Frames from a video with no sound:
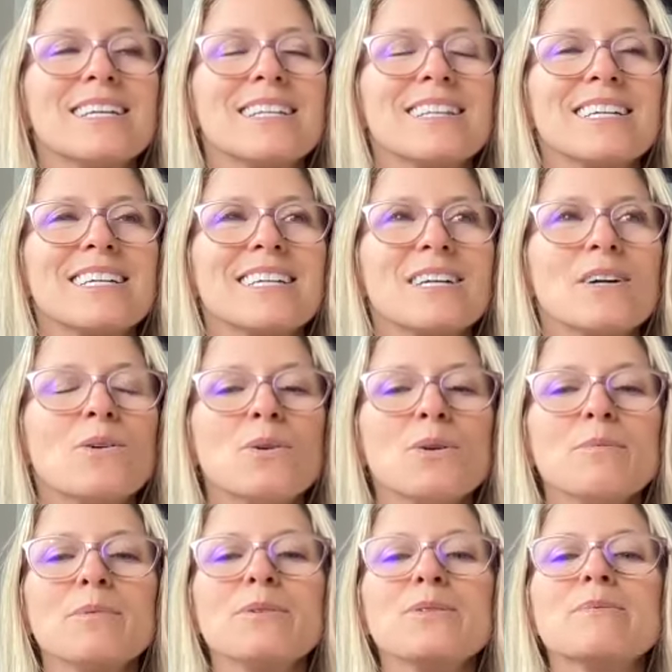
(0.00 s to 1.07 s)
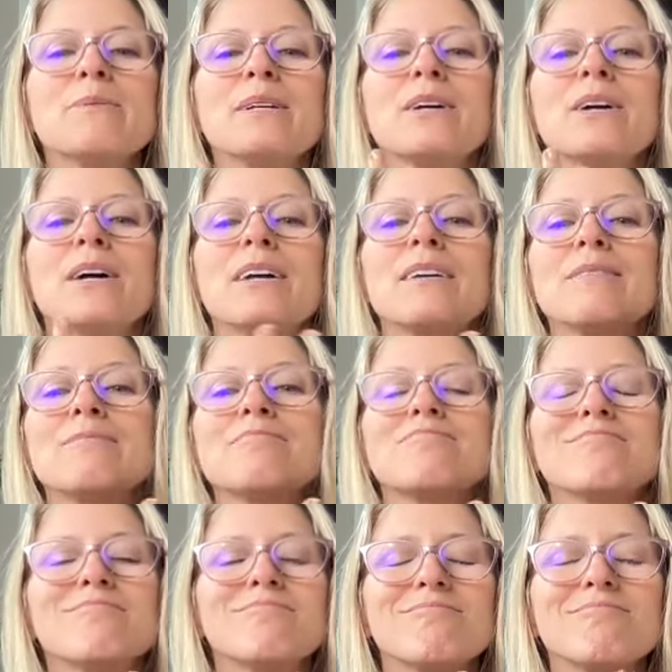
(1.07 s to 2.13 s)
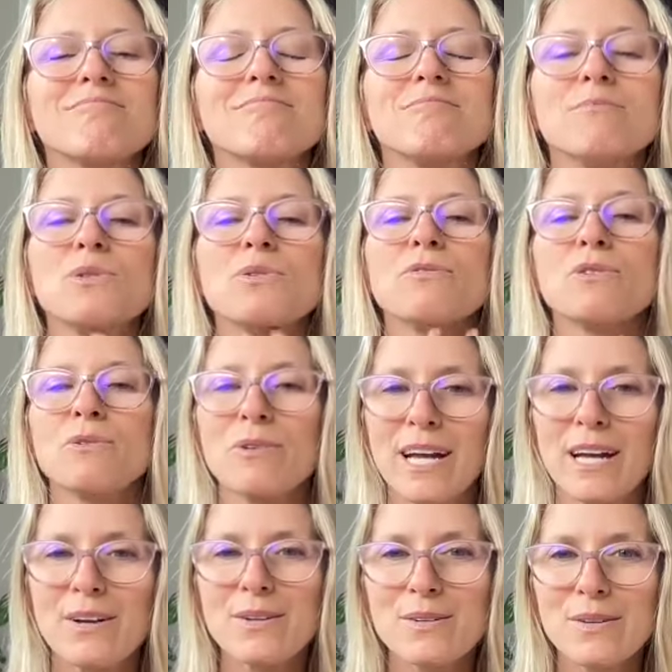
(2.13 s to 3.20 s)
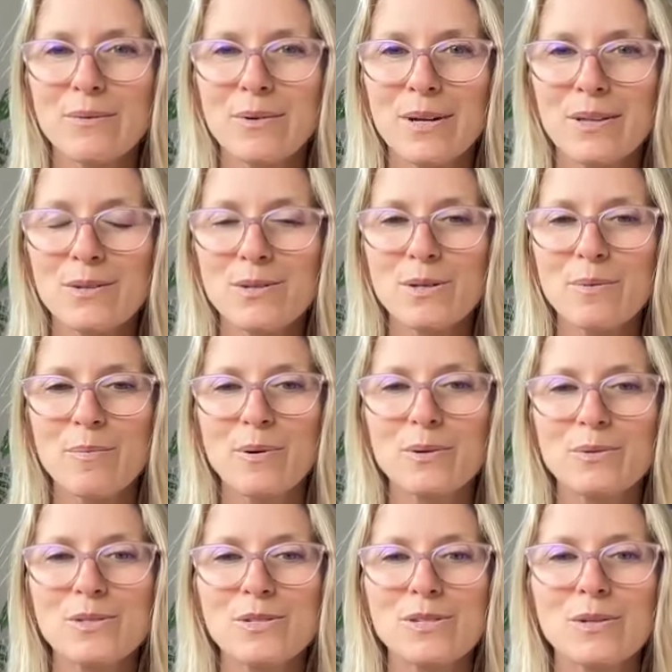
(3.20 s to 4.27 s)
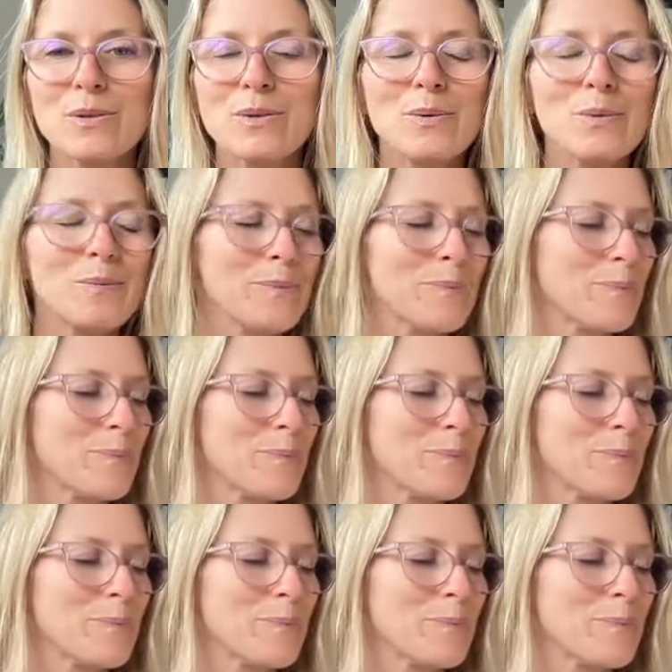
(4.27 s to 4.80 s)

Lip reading: the hormones may not move around the way they're supposed to.